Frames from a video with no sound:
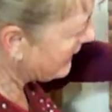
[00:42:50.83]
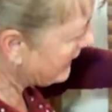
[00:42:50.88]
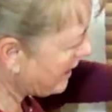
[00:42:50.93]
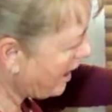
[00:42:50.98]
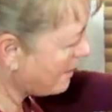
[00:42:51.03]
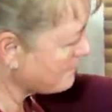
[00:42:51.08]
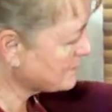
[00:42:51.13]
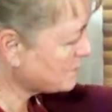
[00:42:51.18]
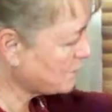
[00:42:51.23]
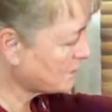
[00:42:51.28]
it
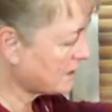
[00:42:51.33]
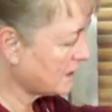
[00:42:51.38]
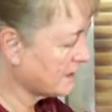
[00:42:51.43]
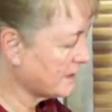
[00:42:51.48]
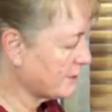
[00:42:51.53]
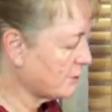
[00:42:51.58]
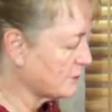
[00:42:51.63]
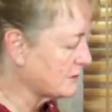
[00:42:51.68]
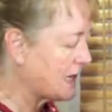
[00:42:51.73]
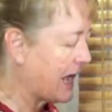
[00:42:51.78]
comes with the
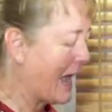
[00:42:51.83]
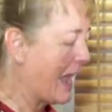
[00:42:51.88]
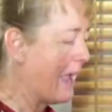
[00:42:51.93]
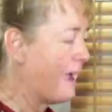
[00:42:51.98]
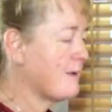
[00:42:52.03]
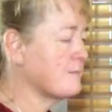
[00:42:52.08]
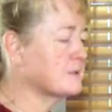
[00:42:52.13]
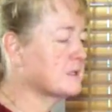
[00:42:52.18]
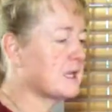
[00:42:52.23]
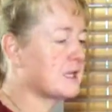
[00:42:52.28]
little
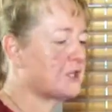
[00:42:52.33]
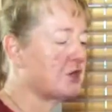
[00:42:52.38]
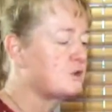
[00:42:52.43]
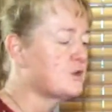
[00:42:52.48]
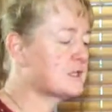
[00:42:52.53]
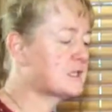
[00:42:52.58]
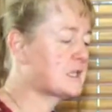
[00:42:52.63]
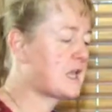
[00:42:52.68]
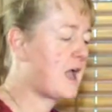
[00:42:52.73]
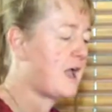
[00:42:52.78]
tabs, and you
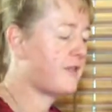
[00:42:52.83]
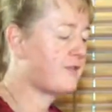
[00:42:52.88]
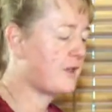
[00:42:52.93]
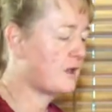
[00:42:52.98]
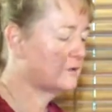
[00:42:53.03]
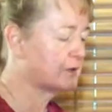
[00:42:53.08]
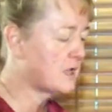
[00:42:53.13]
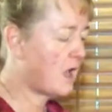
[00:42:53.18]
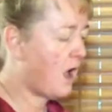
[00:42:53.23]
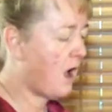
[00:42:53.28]
just cut
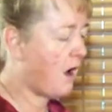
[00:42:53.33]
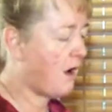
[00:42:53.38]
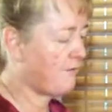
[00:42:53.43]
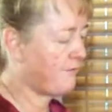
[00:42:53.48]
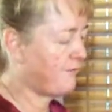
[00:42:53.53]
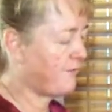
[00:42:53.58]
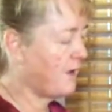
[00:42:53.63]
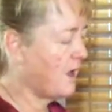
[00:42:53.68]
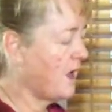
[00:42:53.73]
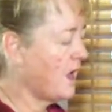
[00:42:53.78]
those
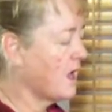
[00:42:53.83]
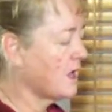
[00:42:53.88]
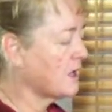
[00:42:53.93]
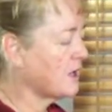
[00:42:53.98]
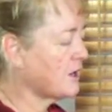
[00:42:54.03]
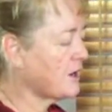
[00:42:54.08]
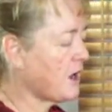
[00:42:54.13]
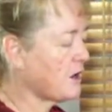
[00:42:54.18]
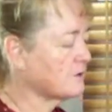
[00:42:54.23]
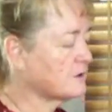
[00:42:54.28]
off,
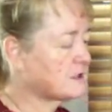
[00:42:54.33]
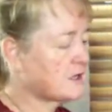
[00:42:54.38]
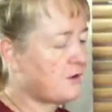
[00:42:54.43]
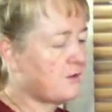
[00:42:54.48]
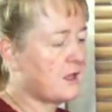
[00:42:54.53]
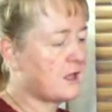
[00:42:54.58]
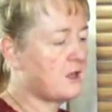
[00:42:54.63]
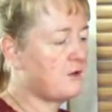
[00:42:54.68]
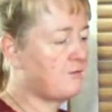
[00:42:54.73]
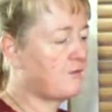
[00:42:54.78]
you know, so
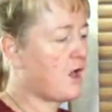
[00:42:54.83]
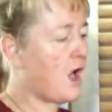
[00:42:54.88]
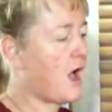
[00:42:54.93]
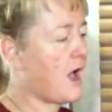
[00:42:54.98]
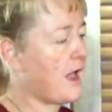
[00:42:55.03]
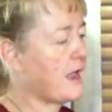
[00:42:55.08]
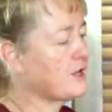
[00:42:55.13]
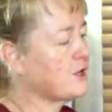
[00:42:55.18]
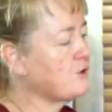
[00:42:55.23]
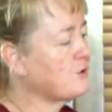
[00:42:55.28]
that you've
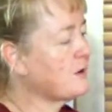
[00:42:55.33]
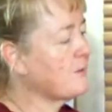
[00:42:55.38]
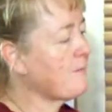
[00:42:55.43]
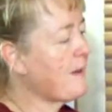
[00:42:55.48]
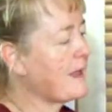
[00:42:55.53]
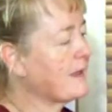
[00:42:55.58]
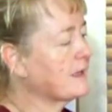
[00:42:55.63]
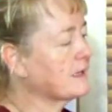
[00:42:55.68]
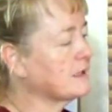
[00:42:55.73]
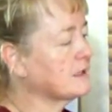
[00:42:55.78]
got, and you can
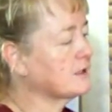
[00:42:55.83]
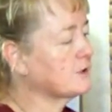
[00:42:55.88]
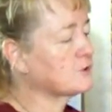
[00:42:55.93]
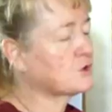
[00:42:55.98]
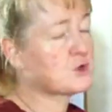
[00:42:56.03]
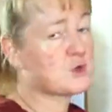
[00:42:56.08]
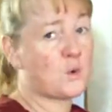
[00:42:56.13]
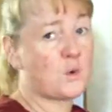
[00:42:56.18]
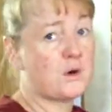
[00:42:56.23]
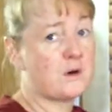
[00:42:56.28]
make it a little
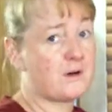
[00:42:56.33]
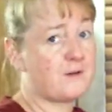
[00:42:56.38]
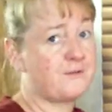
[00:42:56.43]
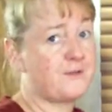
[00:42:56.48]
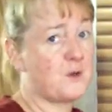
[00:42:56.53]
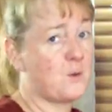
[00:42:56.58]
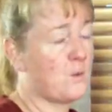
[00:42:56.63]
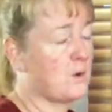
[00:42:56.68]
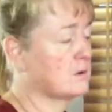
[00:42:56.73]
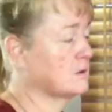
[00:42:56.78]
shorter
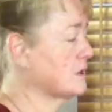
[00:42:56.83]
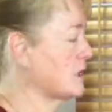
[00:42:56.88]
if you want